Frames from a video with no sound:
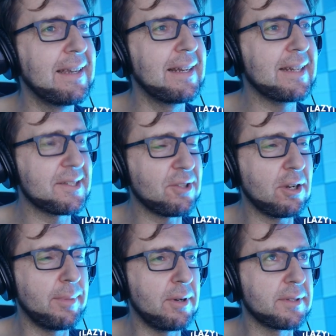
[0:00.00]
let us talk
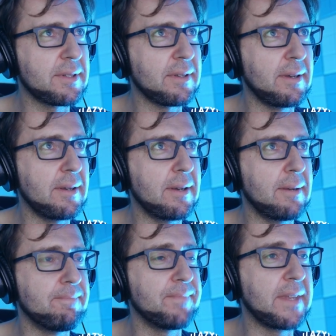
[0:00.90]
about
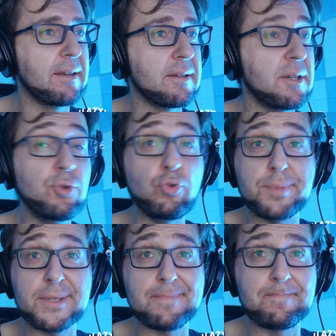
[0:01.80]
um, uh,
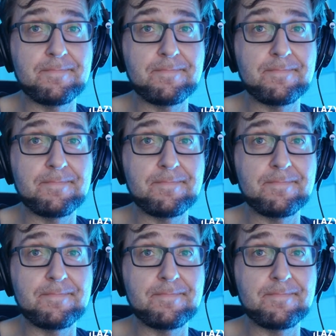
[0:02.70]
loops.